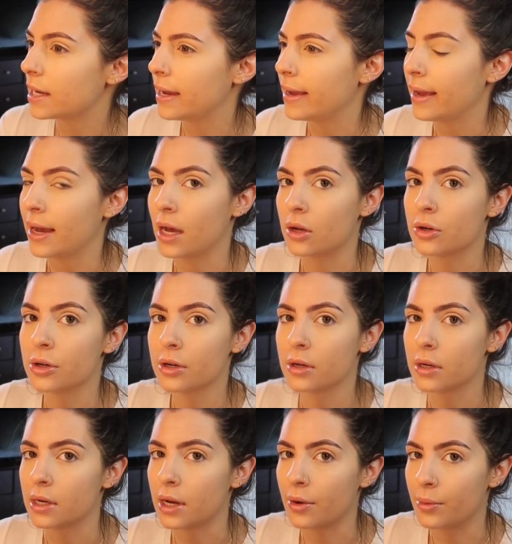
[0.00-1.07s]
I had her
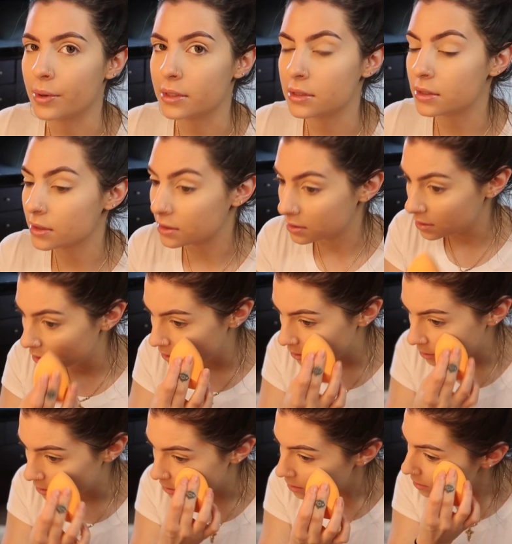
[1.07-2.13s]
and I was
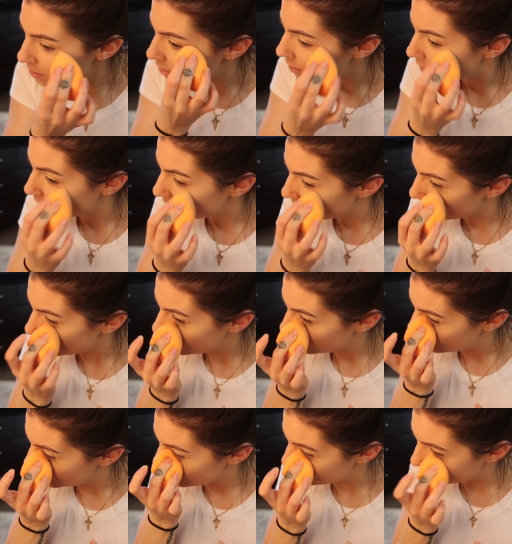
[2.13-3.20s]
16
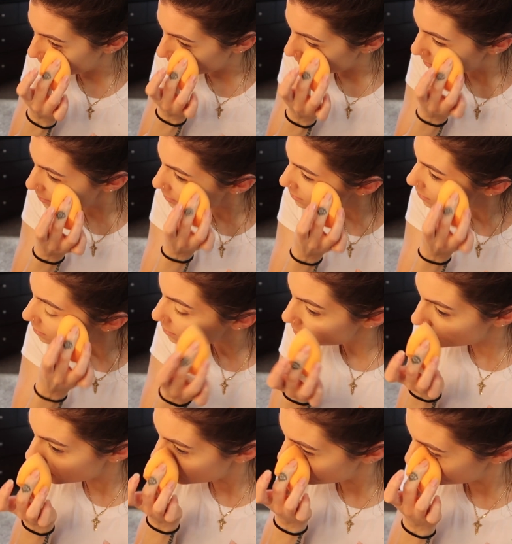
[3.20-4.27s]
and got my license and
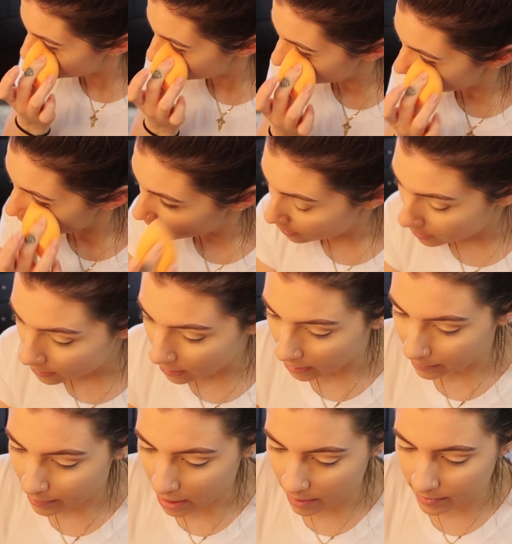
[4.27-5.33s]
stuff, he
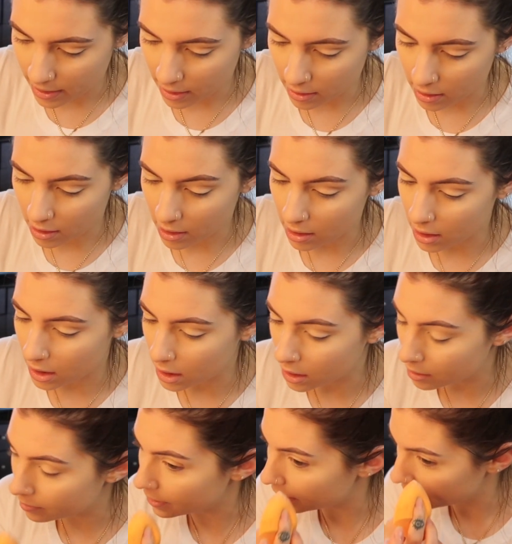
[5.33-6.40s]
like bought me a
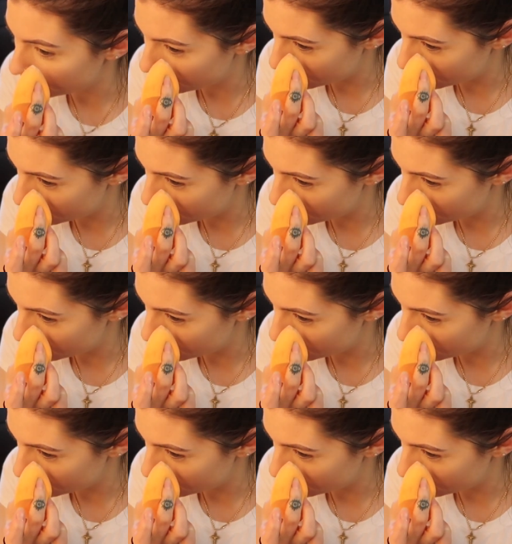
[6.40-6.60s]
car, my